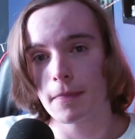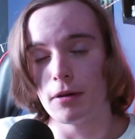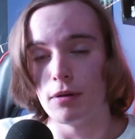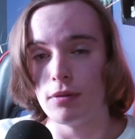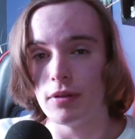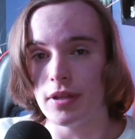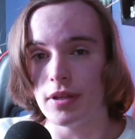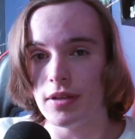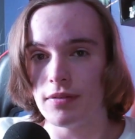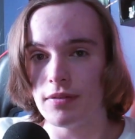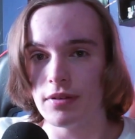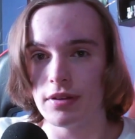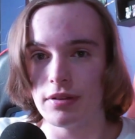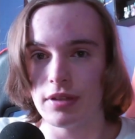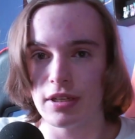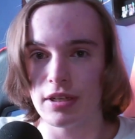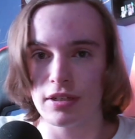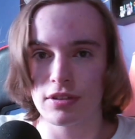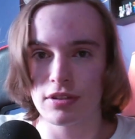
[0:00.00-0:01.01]
I'll leave a
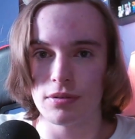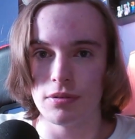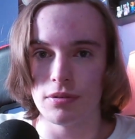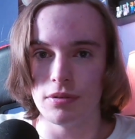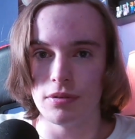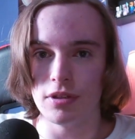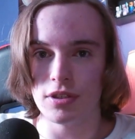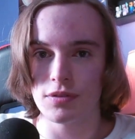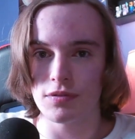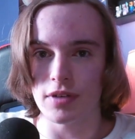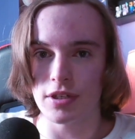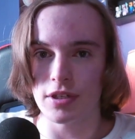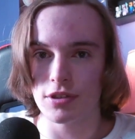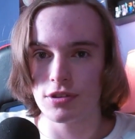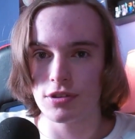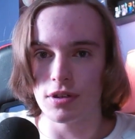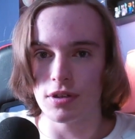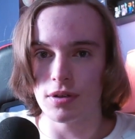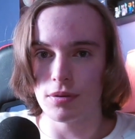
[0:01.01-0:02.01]
link to this face
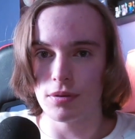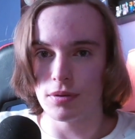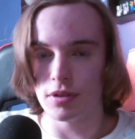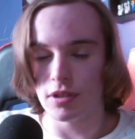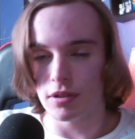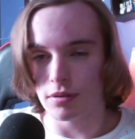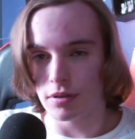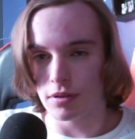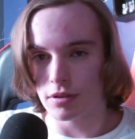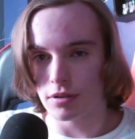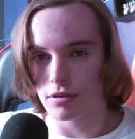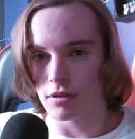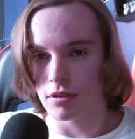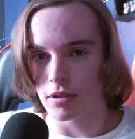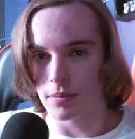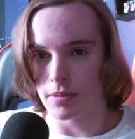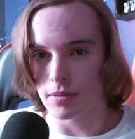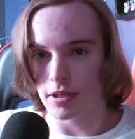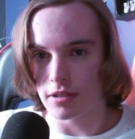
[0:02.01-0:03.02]
shell and
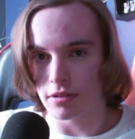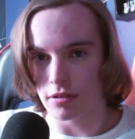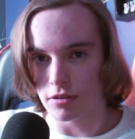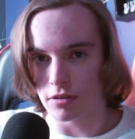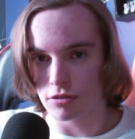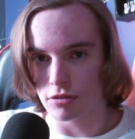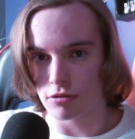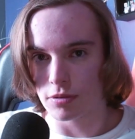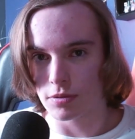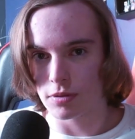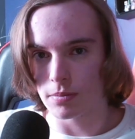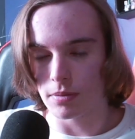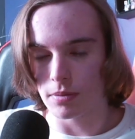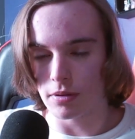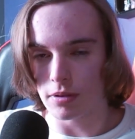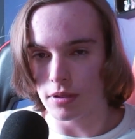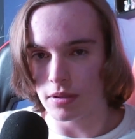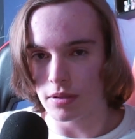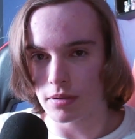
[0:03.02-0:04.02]
Herostime down in the description
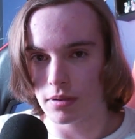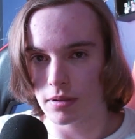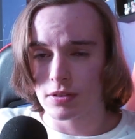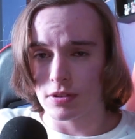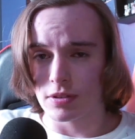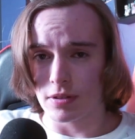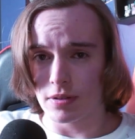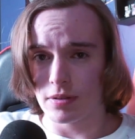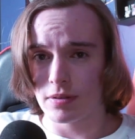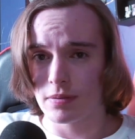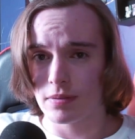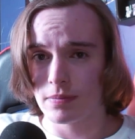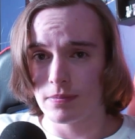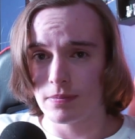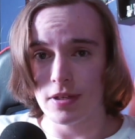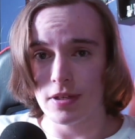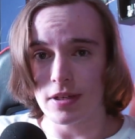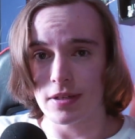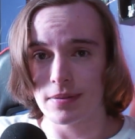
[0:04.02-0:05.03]
below. So
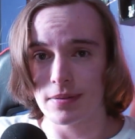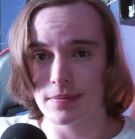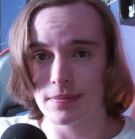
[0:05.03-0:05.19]
yeah.